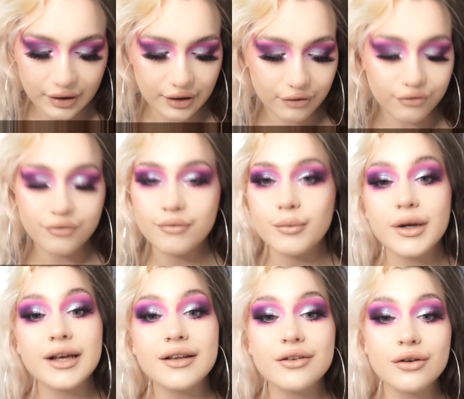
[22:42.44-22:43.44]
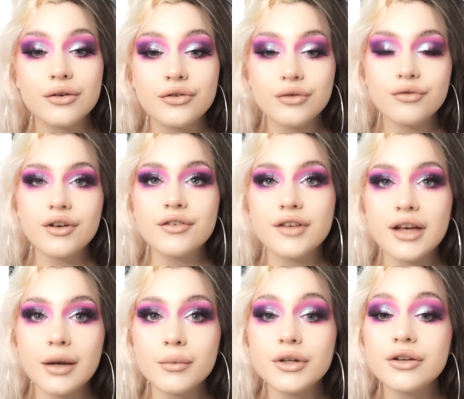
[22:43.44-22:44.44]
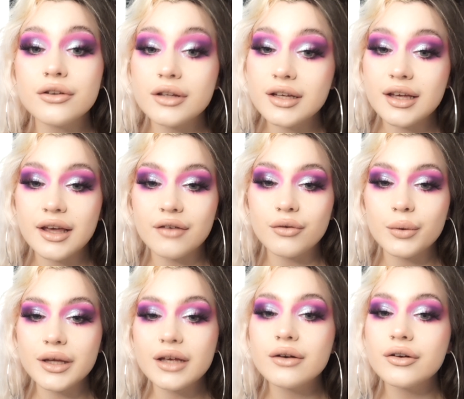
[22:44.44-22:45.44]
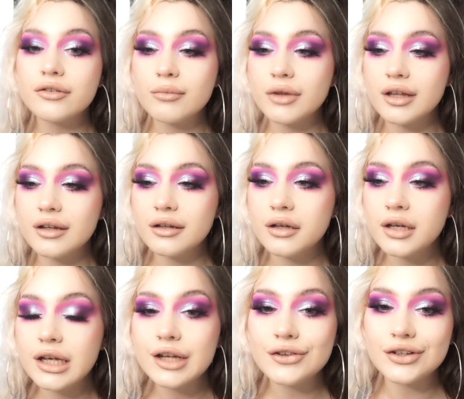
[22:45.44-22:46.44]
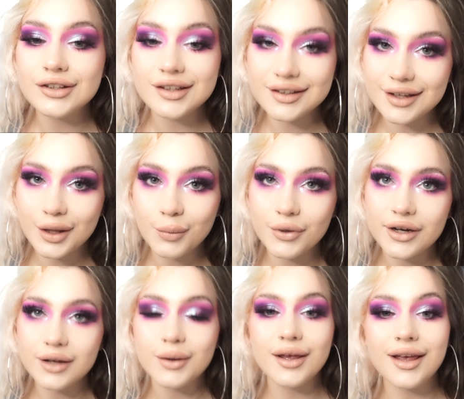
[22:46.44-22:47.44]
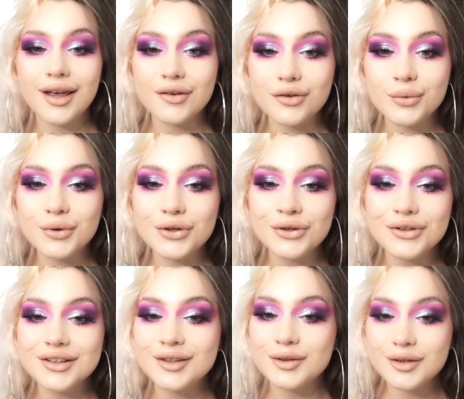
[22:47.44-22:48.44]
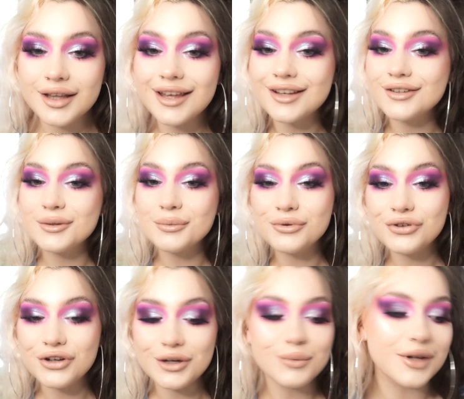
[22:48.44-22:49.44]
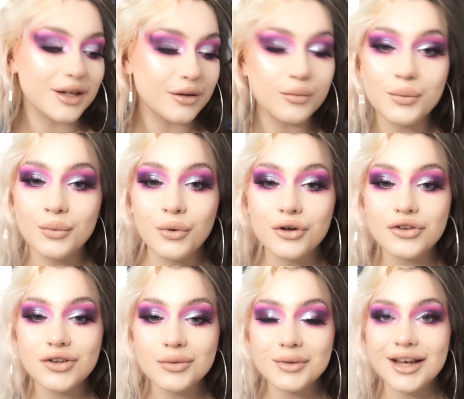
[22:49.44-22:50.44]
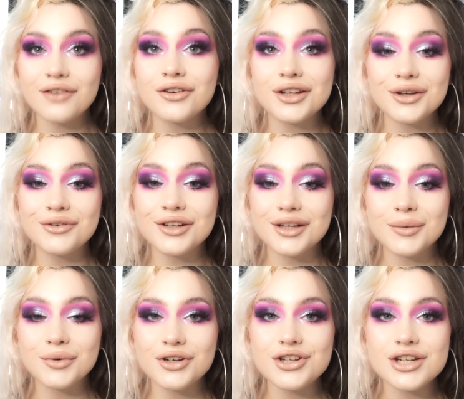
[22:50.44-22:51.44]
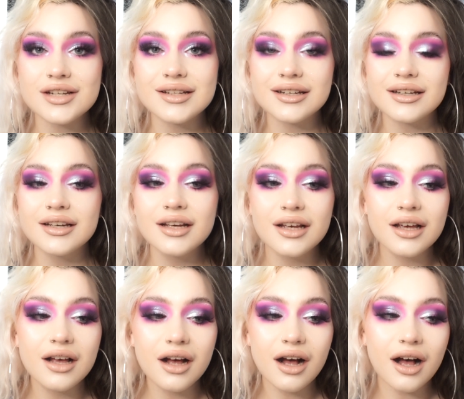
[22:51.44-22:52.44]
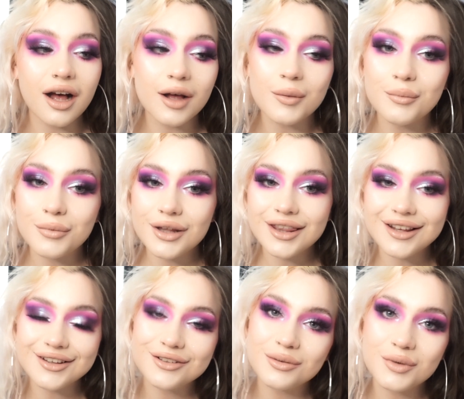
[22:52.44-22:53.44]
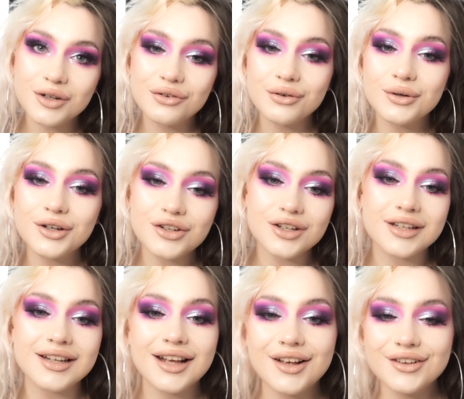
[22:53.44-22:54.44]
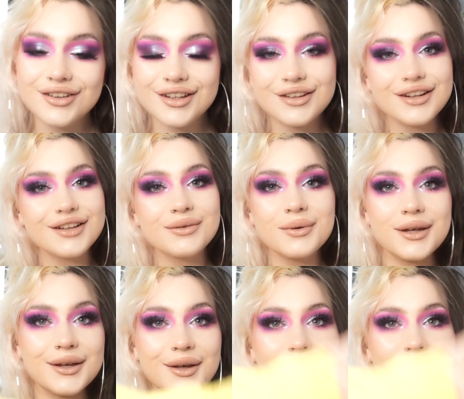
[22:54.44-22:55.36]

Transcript: and when I get to 250, I'm going to do like a giveaway or something just to celebrate everyone who's like subscribed and watches me. I really appreciate it. But thanks so much for watching. I'll see you next week.